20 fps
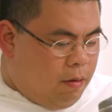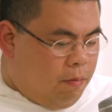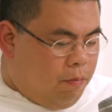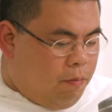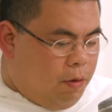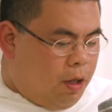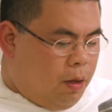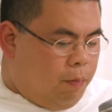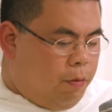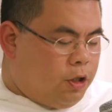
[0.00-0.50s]

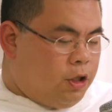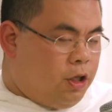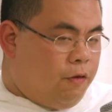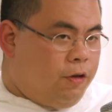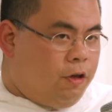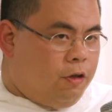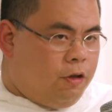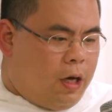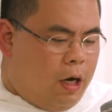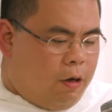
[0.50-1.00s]
But the
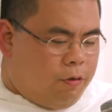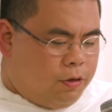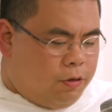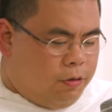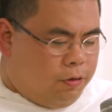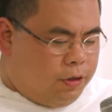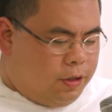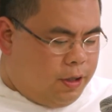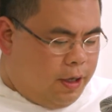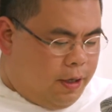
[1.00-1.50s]
Pontifical
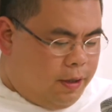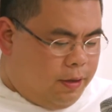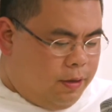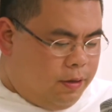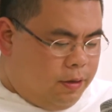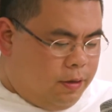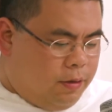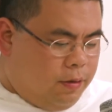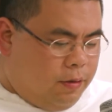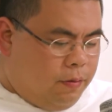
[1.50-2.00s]
Council
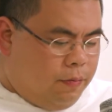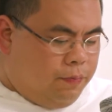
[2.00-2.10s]
says,